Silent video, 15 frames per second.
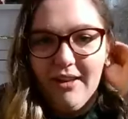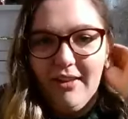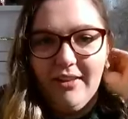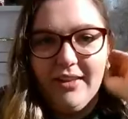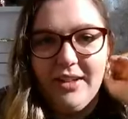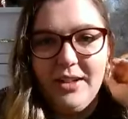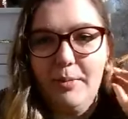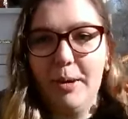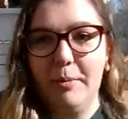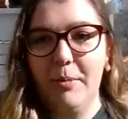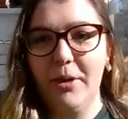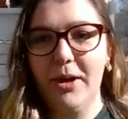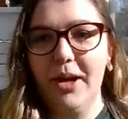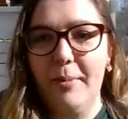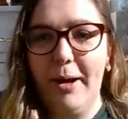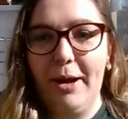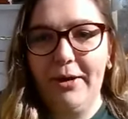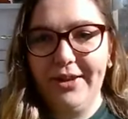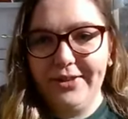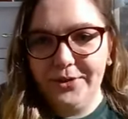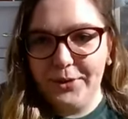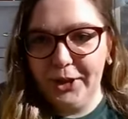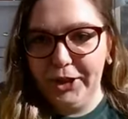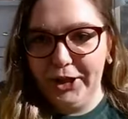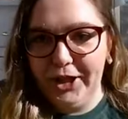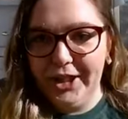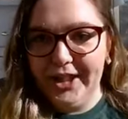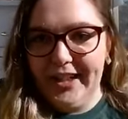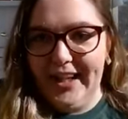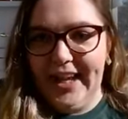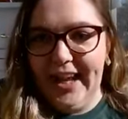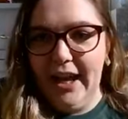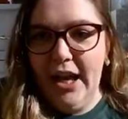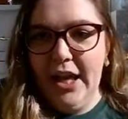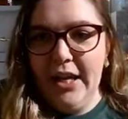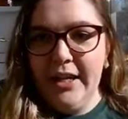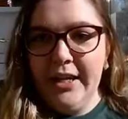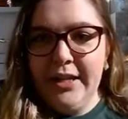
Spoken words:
all a little bit more about indoor gardening.